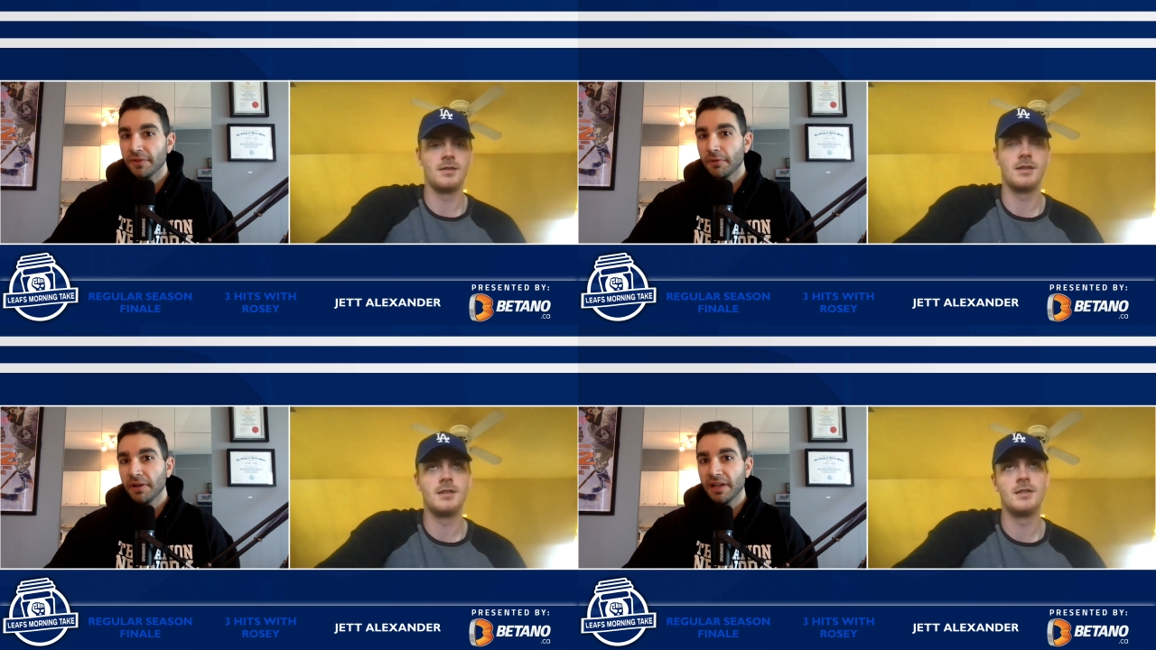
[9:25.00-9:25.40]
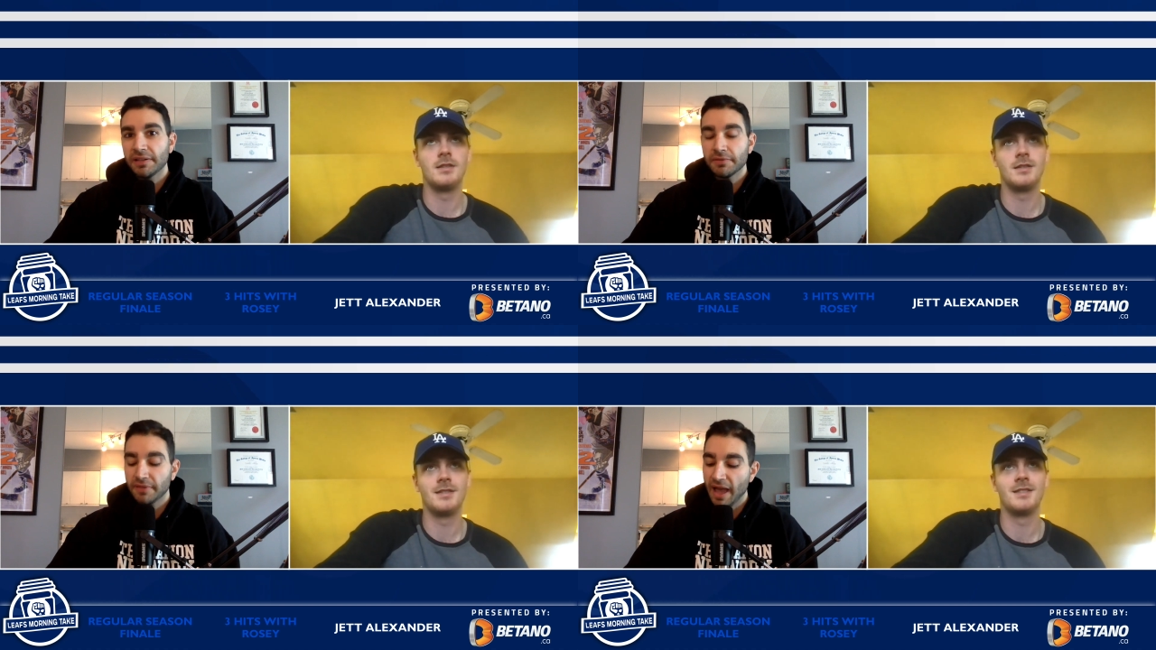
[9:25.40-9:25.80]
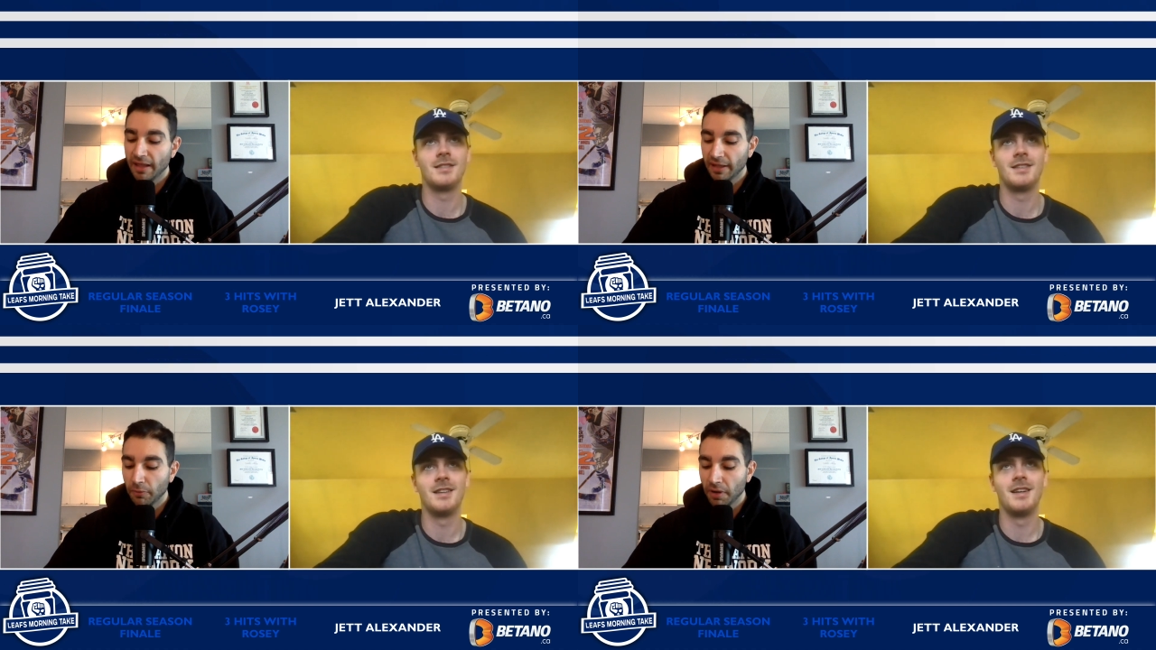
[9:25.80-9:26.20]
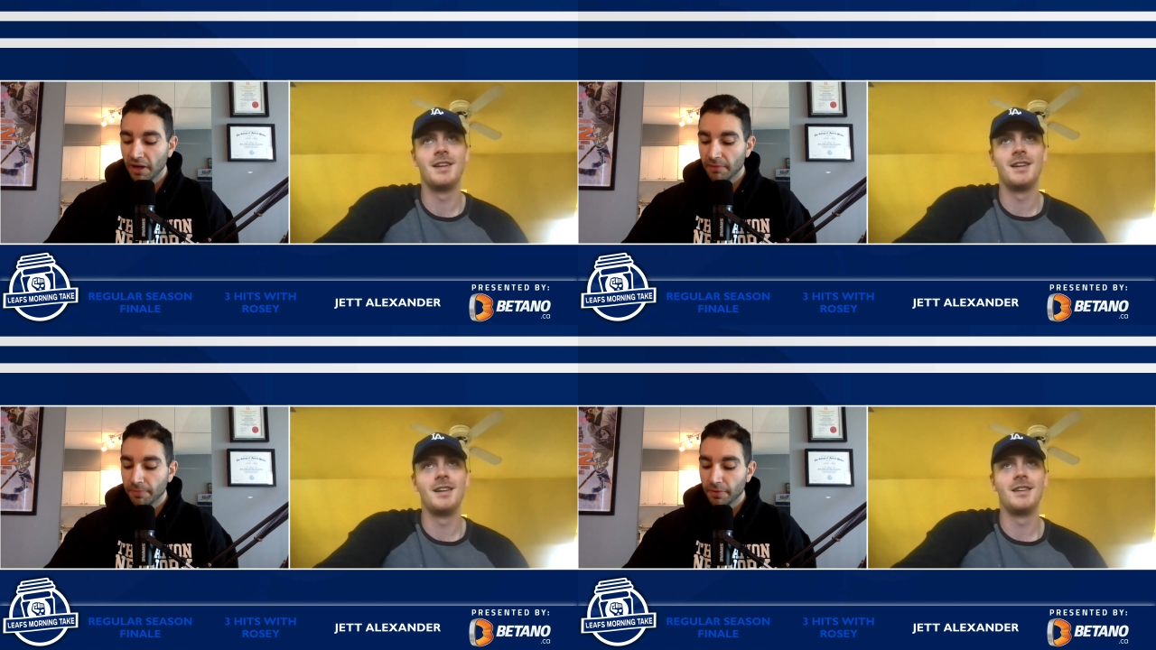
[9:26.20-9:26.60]
Speaker 1: you don't want to answer that, like, what
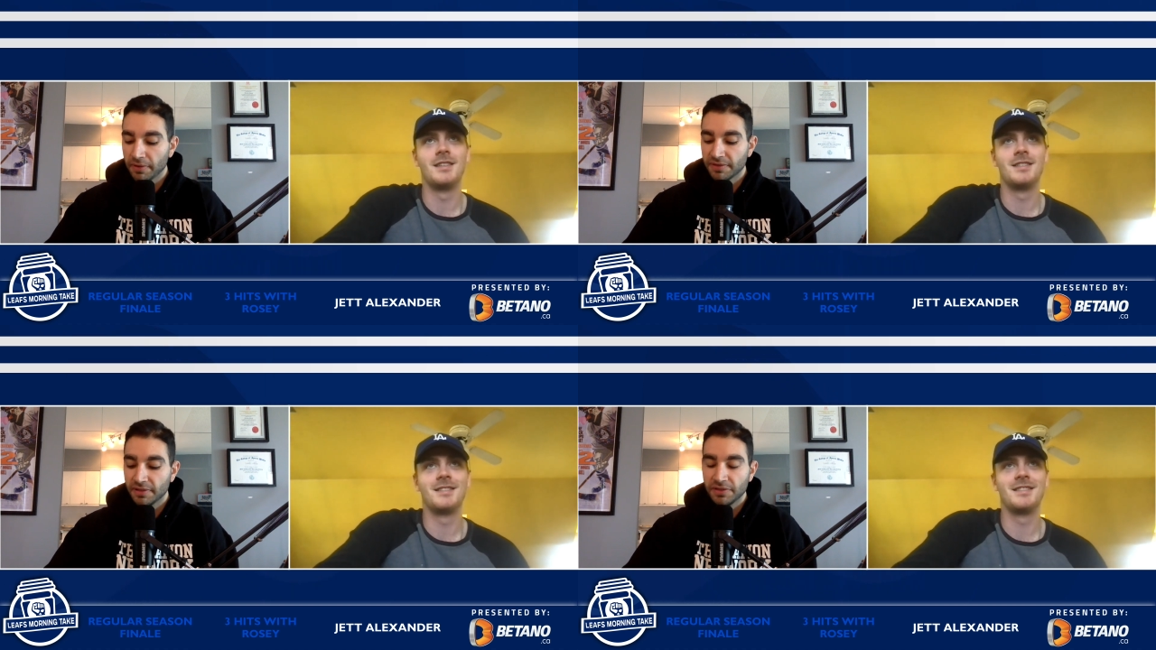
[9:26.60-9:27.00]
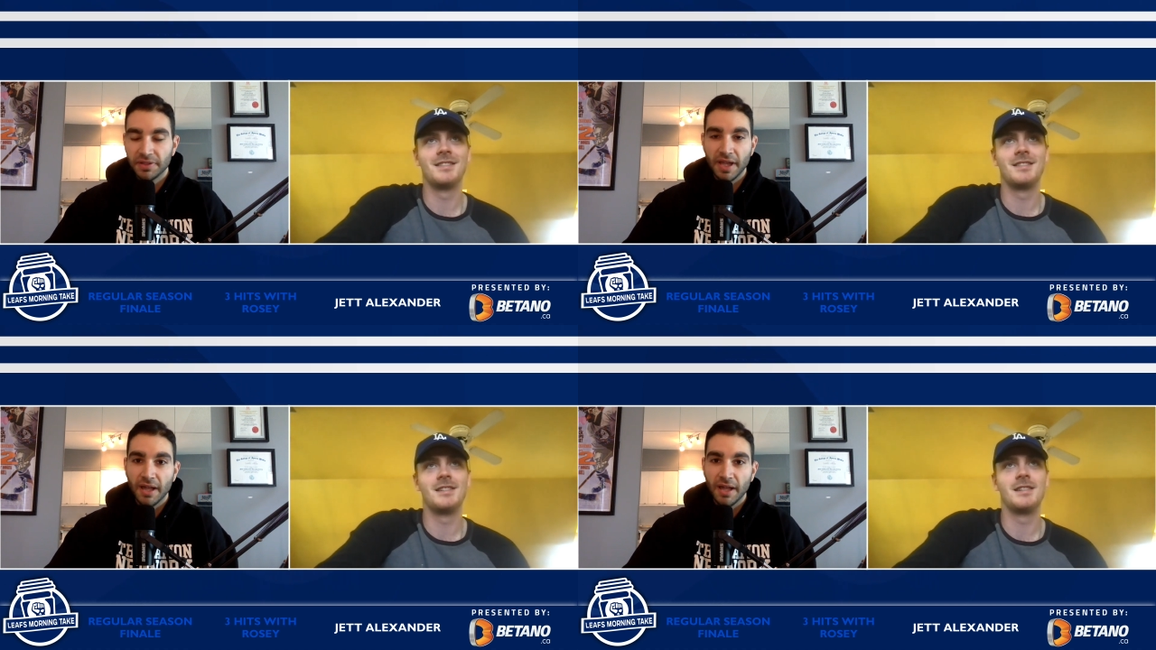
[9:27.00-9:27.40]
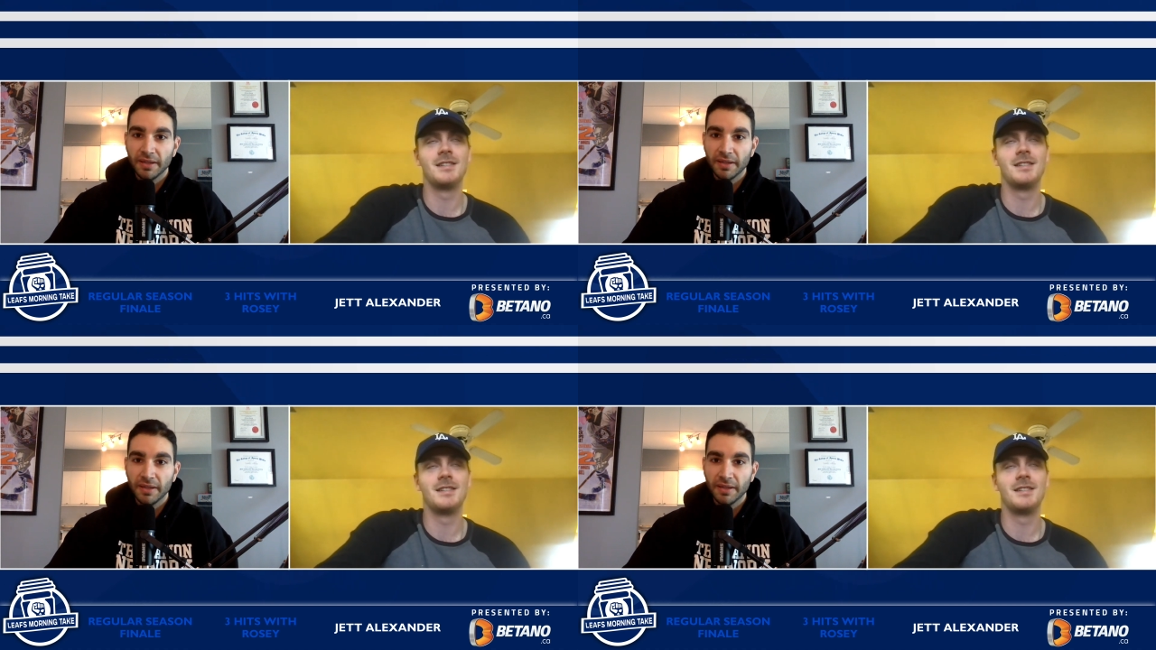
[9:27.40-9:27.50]
kind of perks did you get?